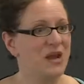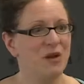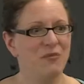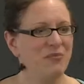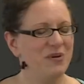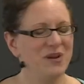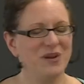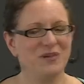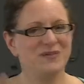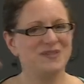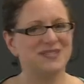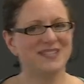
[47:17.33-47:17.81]

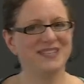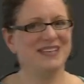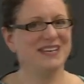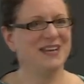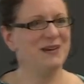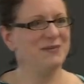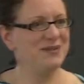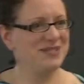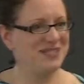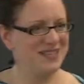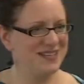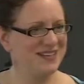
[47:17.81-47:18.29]
But it was the,
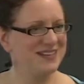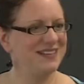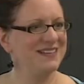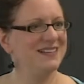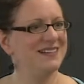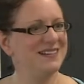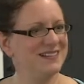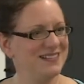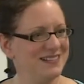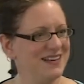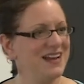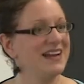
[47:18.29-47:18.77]
it was
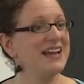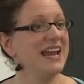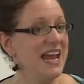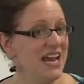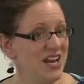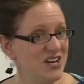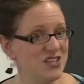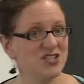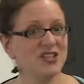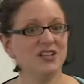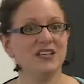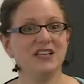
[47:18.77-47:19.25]
the
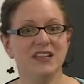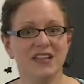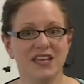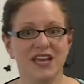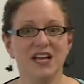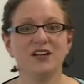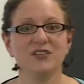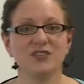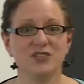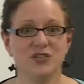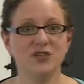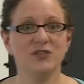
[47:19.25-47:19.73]
occasionally the
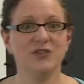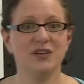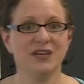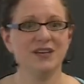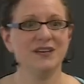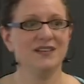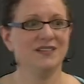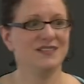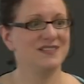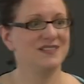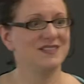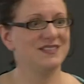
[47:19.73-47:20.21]
L2
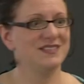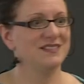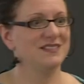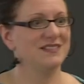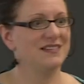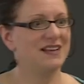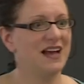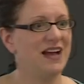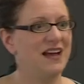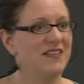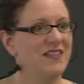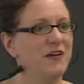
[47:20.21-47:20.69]
kids,
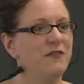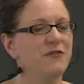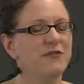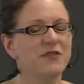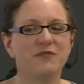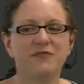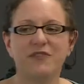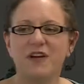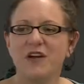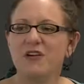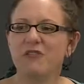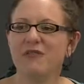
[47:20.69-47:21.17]
I think for
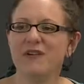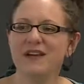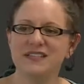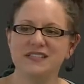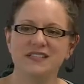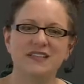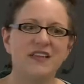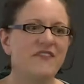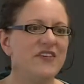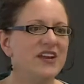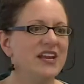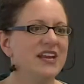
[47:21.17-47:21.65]
the very
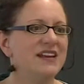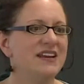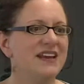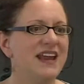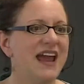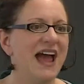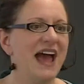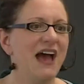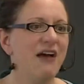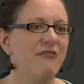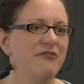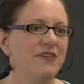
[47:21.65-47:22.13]
reason that they didn't
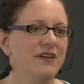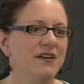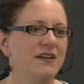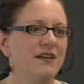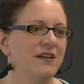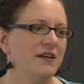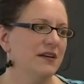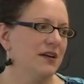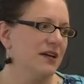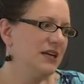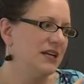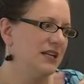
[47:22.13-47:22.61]
have it,
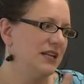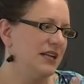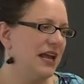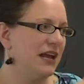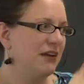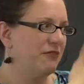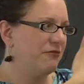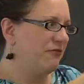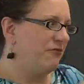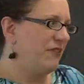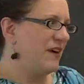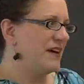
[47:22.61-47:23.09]

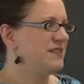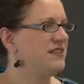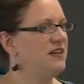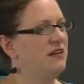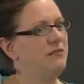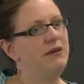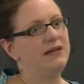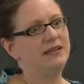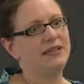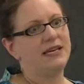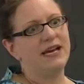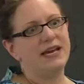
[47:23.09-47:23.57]
like
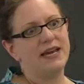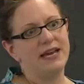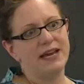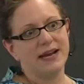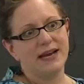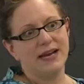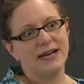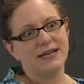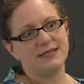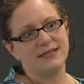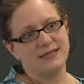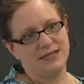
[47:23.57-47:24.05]
fácilmente ahí en
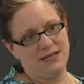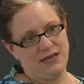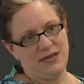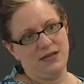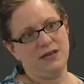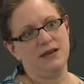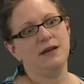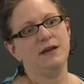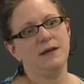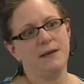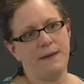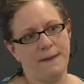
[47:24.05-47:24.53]
casa,
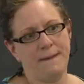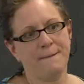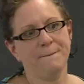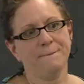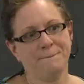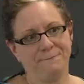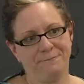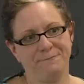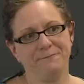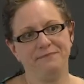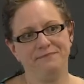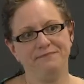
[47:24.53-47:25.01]

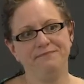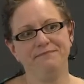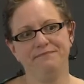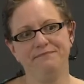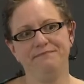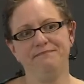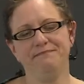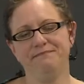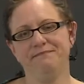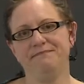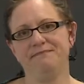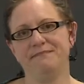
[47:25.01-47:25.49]

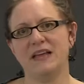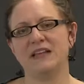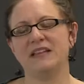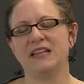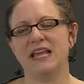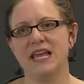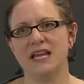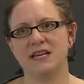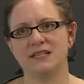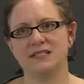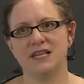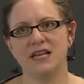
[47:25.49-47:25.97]
that
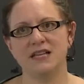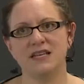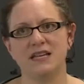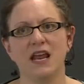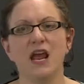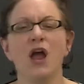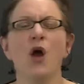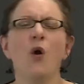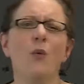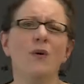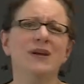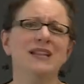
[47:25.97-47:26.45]
they extended
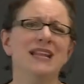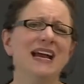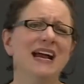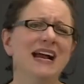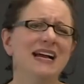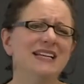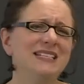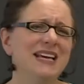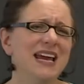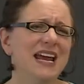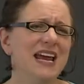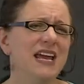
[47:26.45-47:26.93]
it. When they
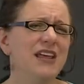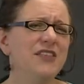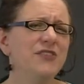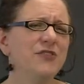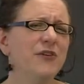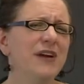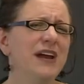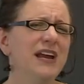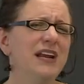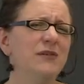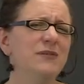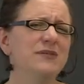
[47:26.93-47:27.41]
got to eighth
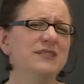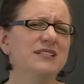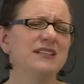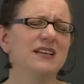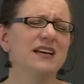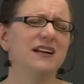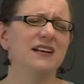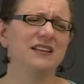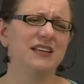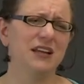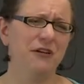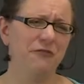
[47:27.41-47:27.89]
grade, it was a
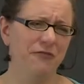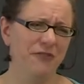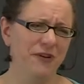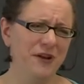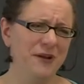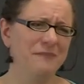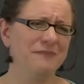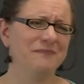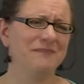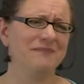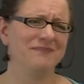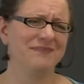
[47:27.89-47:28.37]
little
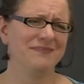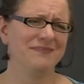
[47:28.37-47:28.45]
different.